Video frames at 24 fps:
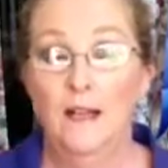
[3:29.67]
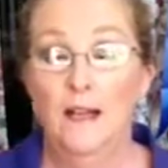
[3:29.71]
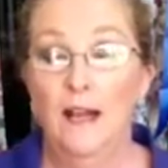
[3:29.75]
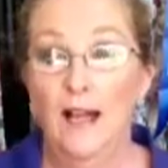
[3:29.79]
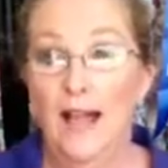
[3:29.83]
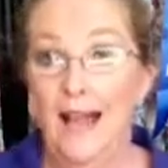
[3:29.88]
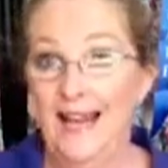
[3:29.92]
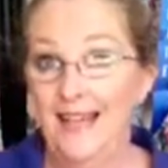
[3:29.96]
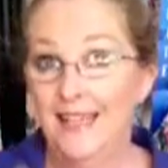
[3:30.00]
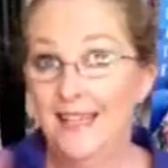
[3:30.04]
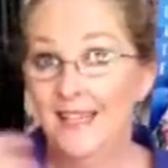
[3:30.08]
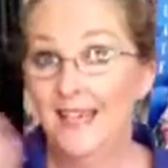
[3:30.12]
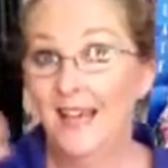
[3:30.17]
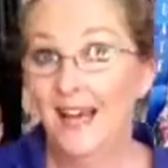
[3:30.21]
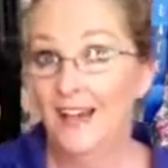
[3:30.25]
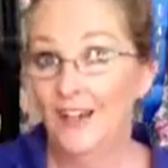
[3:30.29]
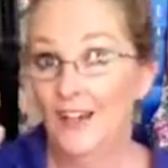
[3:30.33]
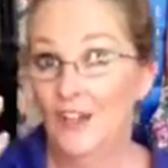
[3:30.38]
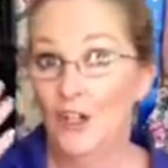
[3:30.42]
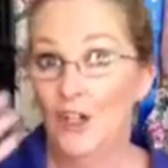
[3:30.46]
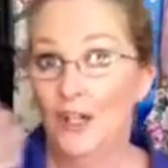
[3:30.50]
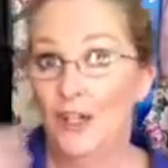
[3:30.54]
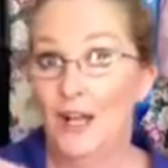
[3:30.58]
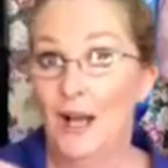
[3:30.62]
and
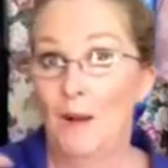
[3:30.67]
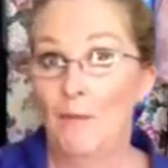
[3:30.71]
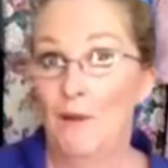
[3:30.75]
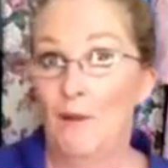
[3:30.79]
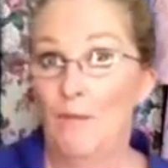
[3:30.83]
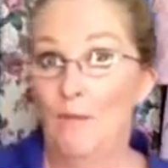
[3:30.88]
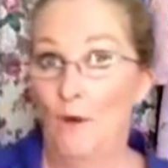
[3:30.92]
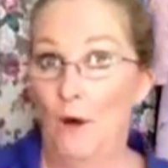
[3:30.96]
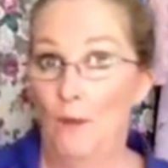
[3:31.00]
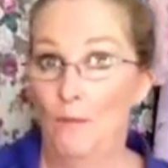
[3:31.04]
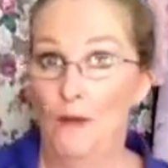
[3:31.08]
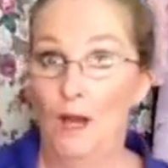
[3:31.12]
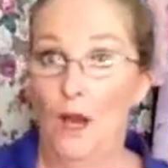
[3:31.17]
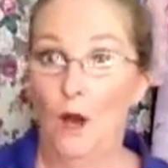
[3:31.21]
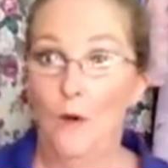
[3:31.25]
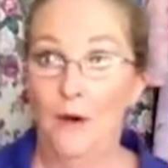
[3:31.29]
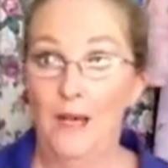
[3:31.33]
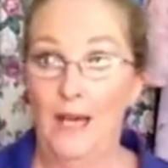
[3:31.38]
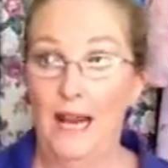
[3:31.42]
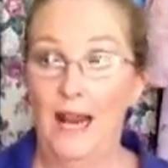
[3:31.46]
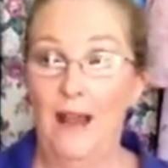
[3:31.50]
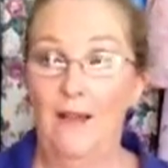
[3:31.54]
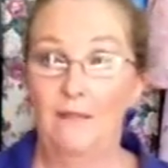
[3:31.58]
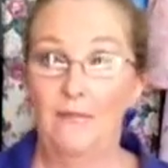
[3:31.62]
touching it up if I'm
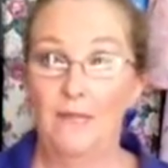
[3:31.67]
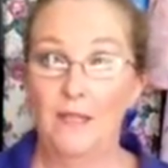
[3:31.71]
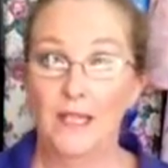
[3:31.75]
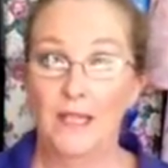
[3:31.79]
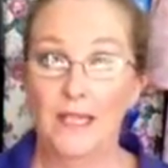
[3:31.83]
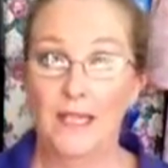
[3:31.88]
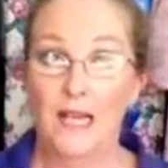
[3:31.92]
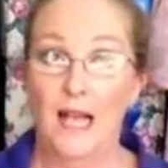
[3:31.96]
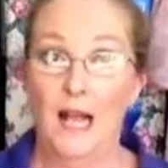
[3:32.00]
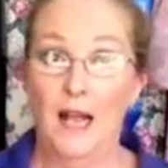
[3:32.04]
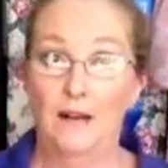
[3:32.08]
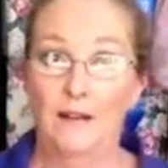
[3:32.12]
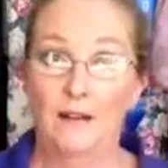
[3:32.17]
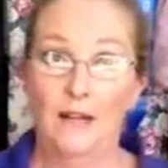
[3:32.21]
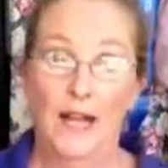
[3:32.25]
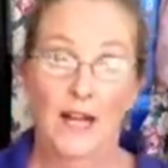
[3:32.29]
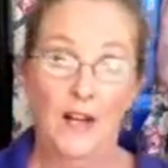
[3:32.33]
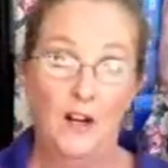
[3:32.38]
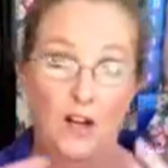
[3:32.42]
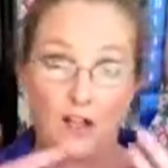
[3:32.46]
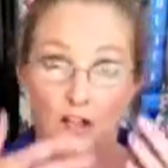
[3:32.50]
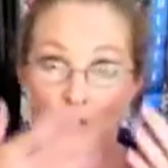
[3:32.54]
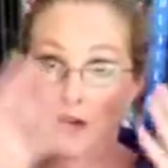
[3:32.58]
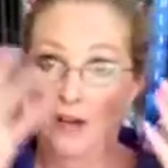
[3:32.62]
going out in the sun and
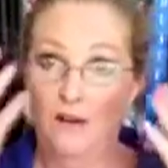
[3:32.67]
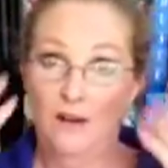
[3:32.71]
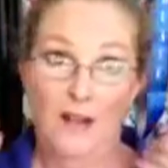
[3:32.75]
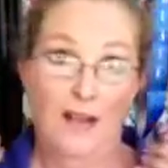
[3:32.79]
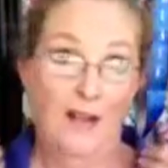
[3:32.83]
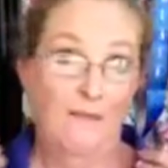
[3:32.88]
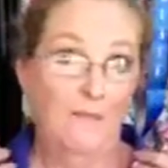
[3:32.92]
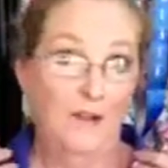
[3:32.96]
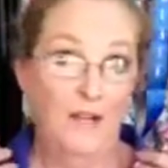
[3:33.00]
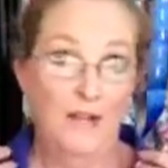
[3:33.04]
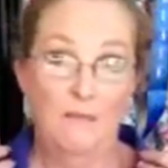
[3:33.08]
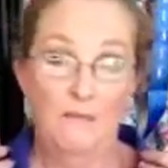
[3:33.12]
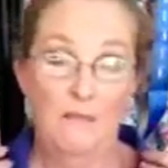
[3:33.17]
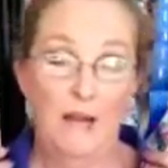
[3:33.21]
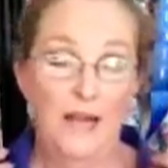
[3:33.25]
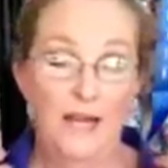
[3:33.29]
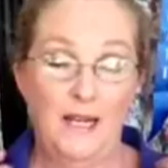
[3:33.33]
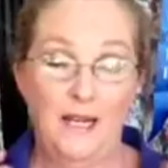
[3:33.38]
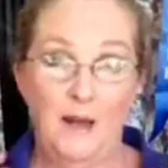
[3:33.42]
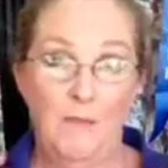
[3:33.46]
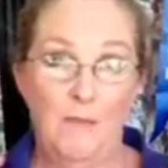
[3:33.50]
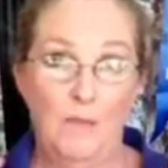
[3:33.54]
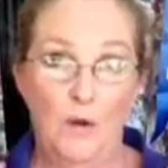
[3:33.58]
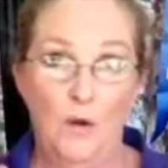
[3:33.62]
I don't have any
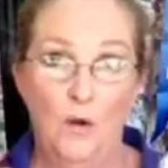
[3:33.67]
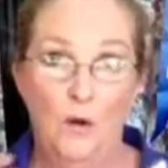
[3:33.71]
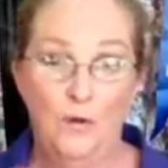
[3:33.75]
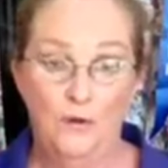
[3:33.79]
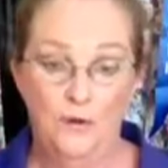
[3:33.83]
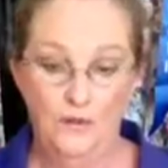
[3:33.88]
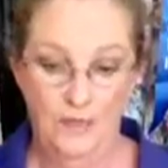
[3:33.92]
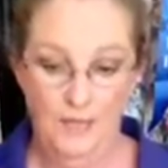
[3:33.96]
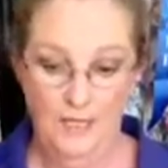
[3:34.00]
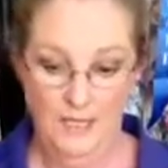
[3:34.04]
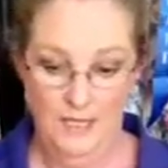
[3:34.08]
makeup on.